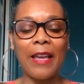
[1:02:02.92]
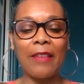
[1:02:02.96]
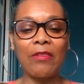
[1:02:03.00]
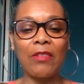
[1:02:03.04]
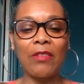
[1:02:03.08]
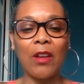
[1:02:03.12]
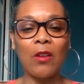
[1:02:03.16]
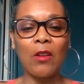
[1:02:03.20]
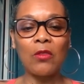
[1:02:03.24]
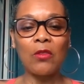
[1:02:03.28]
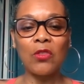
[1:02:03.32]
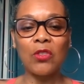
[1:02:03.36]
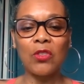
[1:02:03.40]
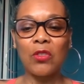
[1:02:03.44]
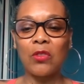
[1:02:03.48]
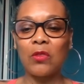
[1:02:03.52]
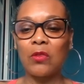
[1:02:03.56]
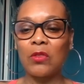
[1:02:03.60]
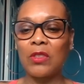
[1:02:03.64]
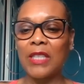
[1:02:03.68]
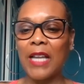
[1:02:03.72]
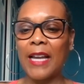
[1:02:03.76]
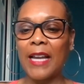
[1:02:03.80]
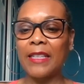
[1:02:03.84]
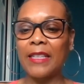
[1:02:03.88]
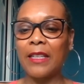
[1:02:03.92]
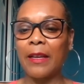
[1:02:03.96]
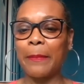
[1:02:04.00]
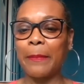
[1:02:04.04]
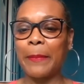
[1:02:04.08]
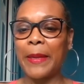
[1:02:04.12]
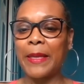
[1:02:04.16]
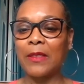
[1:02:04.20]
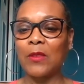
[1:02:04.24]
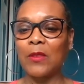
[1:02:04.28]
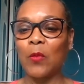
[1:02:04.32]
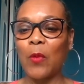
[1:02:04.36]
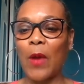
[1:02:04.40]
and those who signed up
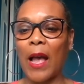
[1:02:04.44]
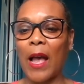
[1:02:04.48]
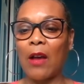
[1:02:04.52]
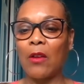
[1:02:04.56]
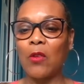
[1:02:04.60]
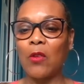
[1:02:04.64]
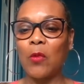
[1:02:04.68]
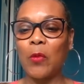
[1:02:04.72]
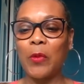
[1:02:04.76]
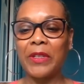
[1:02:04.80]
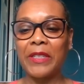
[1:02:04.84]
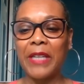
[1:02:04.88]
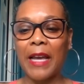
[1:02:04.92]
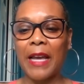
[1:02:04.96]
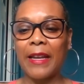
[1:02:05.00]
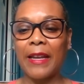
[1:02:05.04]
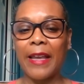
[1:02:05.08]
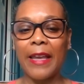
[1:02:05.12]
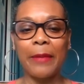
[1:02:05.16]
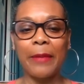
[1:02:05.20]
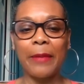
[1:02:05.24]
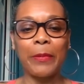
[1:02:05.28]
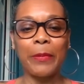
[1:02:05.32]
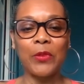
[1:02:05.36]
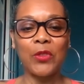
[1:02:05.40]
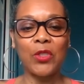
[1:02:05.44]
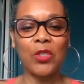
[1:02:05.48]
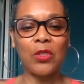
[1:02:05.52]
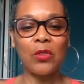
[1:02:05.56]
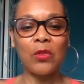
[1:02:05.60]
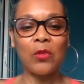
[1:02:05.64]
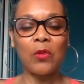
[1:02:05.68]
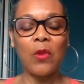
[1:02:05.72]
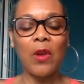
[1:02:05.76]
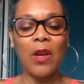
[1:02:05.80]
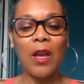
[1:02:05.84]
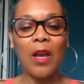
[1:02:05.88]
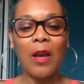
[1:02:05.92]
as well who were not able
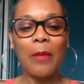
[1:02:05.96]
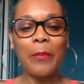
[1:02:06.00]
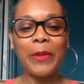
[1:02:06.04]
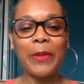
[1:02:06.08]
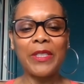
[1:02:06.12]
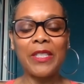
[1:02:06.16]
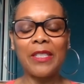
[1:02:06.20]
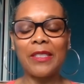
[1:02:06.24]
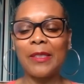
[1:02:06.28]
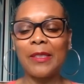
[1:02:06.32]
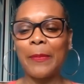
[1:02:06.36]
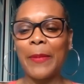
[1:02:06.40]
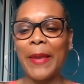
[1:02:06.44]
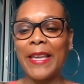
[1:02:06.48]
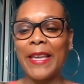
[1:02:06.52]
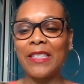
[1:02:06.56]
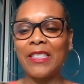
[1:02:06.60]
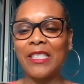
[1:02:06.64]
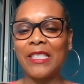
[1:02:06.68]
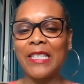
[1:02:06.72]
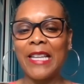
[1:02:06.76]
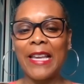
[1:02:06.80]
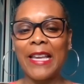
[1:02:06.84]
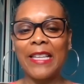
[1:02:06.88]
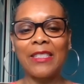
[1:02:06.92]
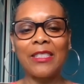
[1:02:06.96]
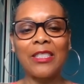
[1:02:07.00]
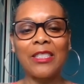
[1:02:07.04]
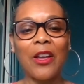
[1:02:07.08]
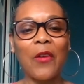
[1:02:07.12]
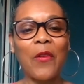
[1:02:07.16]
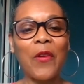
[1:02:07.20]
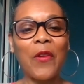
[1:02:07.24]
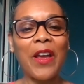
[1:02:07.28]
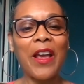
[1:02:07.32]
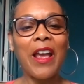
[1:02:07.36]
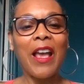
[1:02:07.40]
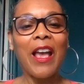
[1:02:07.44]
to participate today.
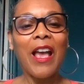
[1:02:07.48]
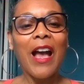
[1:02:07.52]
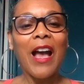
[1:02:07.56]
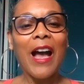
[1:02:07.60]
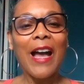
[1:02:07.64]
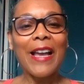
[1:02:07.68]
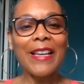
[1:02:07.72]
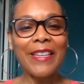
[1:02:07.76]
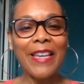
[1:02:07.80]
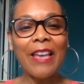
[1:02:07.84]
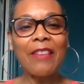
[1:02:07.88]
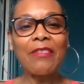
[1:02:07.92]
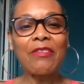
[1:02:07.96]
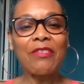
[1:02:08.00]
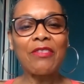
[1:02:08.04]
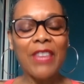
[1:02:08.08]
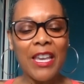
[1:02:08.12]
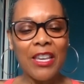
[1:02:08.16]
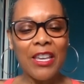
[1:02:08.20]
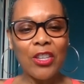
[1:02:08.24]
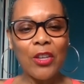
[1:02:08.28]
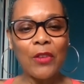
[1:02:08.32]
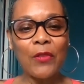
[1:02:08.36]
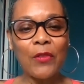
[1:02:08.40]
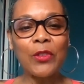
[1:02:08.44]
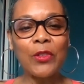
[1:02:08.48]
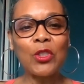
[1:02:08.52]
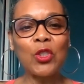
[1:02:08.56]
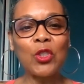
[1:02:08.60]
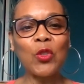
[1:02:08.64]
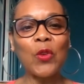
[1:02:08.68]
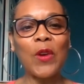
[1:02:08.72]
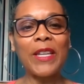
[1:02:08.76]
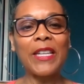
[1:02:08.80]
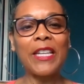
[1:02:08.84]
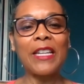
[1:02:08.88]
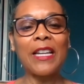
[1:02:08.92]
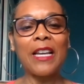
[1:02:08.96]
So again, thank you for
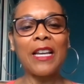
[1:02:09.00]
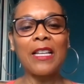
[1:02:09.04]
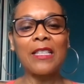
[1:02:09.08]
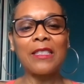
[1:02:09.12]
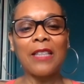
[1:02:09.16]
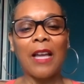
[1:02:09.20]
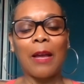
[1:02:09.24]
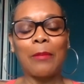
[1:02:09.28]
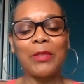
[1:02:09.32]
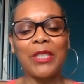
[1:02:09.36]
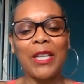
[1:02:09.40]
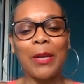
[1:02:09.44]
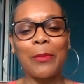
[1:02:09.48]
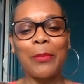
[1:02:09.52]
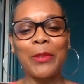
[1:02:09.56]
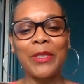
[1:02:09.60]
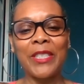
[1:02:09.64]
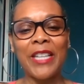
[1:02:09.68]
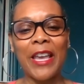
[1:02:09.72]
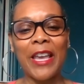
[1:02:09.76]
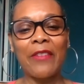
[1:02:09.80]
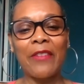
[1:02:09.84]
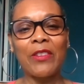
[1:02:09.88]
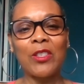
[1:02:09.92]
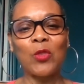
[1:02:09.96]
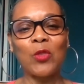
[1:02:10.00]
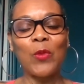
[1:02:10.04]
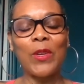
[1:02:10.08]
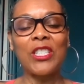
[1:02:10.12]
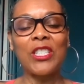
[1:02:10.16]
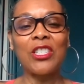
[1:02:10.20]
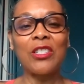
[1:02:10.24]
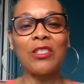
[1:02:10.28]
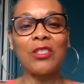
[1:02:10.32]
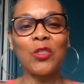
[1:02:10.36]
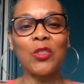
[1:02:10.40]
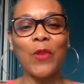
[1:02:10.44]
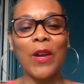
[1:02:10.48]
joining us. I'm Deborah Davis,
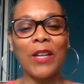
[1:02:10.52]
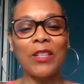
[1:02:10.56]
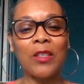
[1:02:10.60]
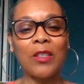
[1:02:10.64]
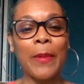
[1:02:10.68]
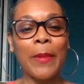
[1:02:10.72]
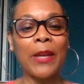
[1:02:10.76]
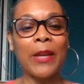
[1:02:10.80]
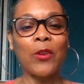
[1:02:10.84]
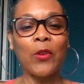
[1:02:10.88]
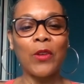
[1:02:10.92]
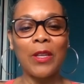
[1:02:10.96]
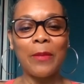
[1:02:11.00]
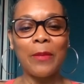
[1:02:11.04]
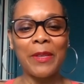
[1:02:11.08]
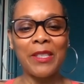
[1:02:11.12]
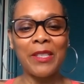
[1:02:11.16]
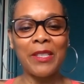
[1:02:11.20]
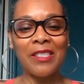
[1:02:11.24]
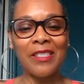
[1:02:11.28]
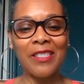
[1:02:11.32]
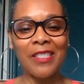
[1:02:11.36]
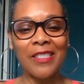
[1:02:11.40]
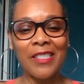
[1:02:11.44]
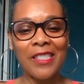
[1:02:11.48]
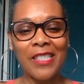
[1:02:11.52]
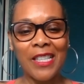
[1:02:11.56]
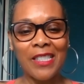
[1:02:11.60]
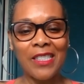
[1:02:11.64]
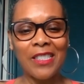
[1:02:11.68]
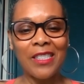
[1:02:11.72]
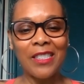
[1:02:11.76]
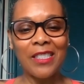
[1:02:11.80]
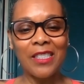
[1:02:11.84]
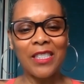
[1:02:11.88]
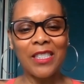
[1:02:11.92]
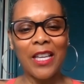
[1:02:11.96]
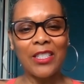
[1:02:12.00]
Regional Director of the Minority Business
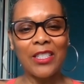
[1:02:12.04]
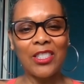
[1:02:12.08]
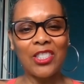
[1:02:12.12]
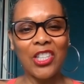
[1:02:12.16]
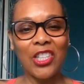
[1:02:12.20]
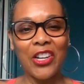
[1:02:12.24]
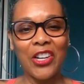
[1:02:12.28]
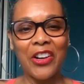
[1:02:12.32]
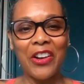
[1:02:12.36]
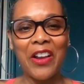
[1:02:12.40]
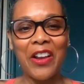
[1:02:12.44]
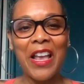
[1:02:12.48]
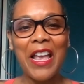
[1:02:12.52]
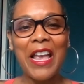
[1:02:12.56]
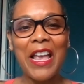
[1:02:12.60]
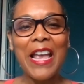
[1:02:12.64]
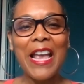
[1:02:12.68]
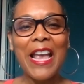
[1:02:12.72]
Assistance Center.